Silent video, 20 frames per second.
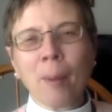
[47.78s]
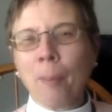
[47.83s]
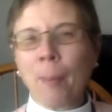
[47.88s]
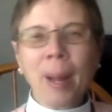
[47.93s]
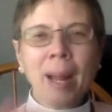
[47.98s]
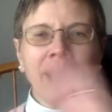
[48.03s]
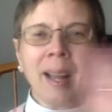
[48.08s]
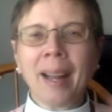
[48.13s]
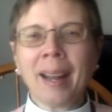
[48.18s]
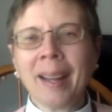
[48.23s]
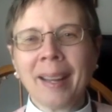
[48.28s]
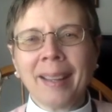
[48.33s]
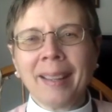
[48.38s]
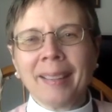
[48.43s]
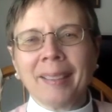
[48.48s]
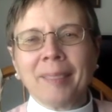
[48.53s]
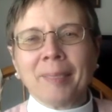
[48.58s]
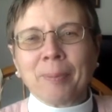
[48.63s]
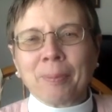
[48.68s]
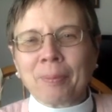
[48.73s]

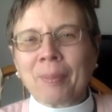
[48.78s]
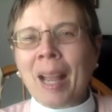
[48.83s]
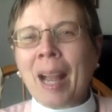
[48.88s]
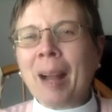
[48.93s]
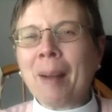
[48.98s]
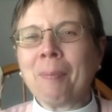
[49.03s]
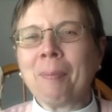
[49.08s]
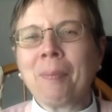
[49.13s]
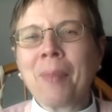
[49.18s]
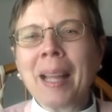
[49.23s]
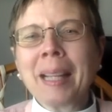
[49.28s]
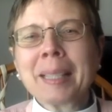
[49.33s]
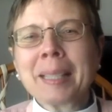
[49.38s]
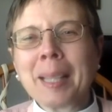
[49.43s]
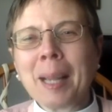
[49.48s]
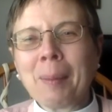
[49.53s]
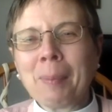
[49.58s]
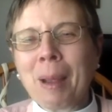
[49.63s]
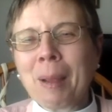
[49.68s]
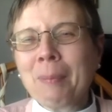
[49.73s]
But um, that's
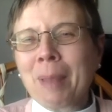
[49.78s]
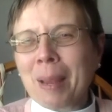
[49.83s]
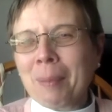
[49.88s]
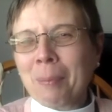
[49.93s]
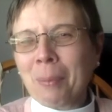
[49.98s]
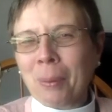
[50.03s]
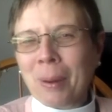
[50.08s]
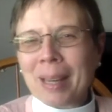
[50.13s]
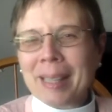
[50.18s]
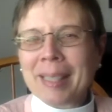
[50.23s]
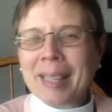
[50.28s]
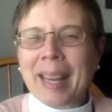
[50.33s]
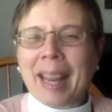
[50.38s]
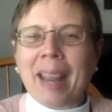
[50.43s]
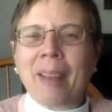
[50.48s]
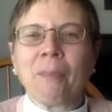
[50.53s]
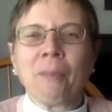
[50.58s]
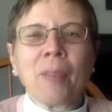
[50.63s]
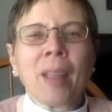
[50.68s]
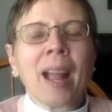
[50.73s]
not my main point today.
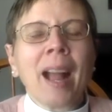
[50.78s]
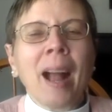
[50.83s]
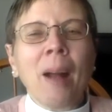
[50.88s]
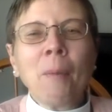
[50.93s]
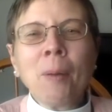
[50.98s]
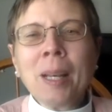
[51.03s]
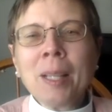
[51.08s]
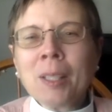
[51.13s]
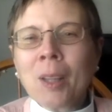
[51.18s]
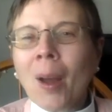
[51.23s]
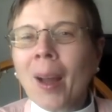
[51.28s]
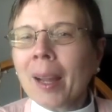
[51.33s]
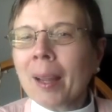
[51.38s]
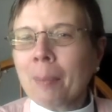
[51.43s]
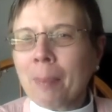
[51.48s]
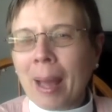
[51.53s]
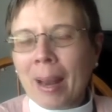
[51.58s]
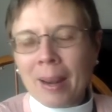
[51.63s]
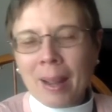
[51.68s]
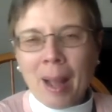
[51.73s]
I want to talk
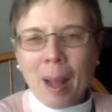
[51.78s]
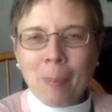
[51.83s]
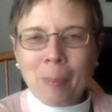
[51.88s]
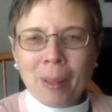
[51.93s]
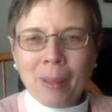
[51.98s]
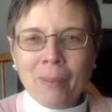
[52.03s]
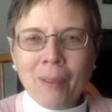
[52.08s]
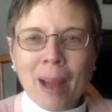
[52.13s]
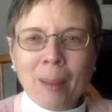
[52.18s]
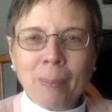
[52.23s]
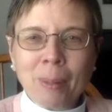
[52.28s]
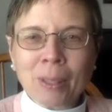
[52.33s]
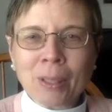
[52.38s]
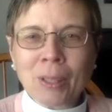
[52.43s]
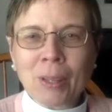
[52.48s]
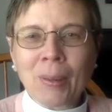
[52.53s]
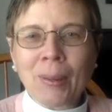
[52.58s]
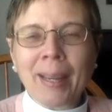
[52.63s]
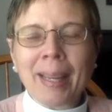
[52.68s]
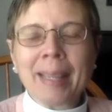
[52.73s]
about a couple of
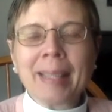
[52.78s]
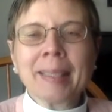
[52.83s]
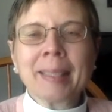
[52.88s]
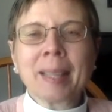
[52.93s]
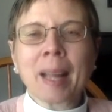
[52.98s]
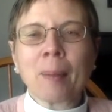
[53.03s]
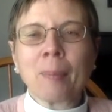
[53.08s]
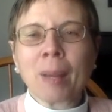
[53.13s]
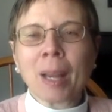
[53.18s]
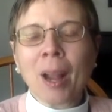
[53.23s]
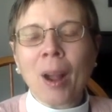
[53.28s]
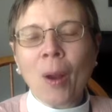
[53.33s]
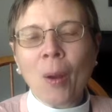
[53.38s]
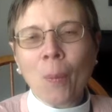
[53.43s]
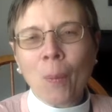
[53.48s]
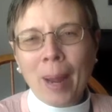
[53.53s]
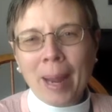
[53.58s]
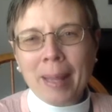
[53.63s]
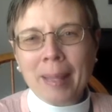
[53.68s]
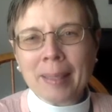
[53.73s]
opportunities coming our
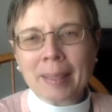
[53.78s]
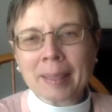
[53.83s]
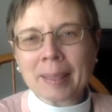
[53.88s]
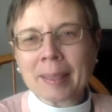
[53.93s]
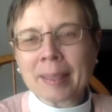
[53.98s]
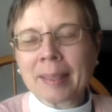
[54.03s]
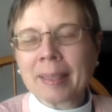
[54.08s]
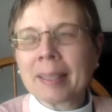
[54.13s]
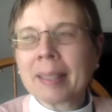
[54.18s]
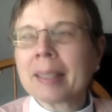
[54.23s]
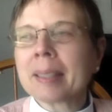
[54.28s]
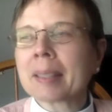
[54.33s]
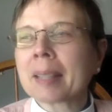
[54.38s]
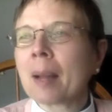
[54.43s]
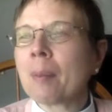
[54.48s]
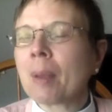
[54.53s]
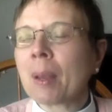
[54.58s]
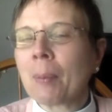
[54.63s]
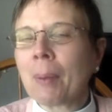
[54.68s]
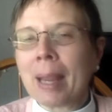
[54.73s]
way this, this
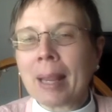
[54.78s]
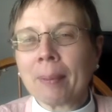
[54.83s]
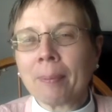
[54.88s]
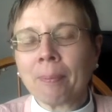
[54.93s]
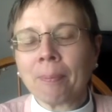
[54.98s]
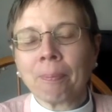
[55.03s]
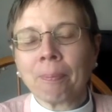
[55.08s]
coming week.